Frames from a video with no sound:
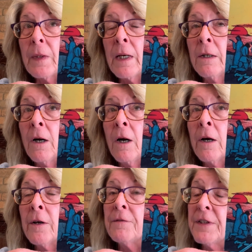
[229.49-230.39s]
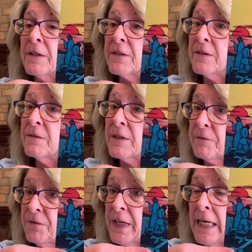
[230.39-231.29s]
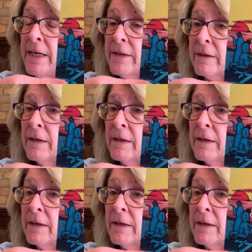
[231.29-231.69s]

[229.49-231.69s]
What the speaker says: a card of defeat,